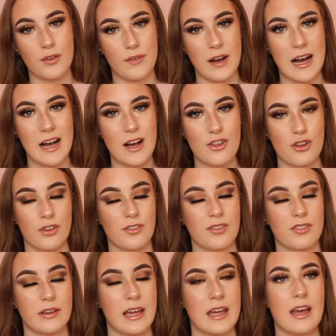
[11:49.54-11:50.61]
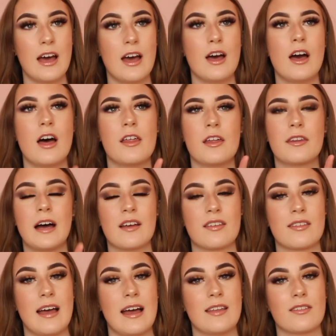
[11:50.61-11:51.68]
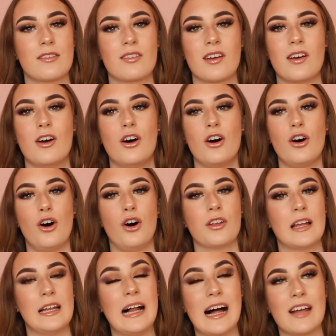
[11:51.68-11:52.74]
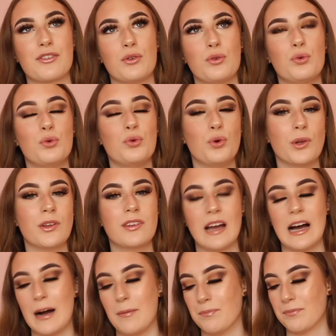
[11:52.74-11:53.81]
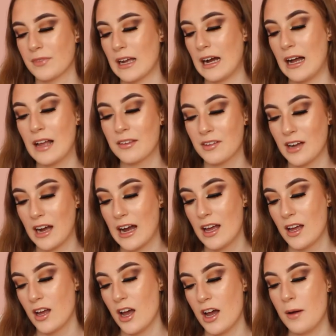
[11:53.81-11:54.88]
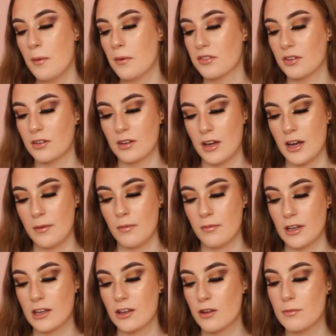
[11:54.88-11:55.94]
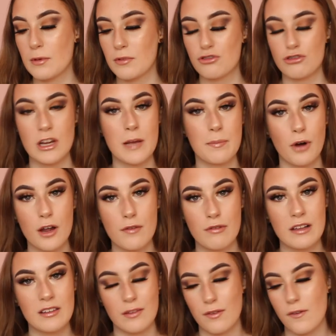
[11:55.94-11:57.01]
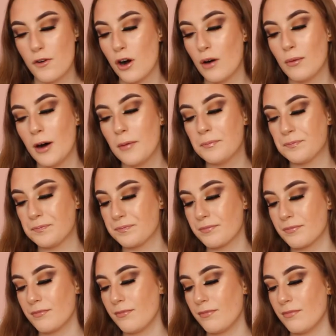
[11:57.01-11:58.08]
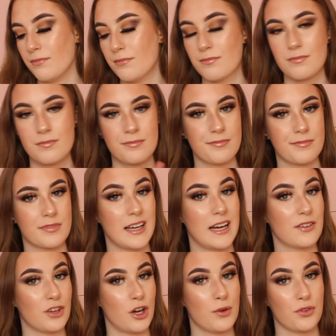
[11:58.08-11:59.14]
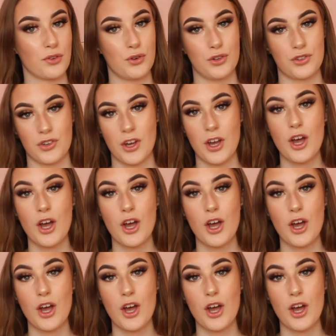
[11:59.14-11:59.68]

Sauvage, honestly, uh, that scent on a lad, oh damn. And it, um, so, um, like you can maybe treat your boyfriend if you've got one. That is also a good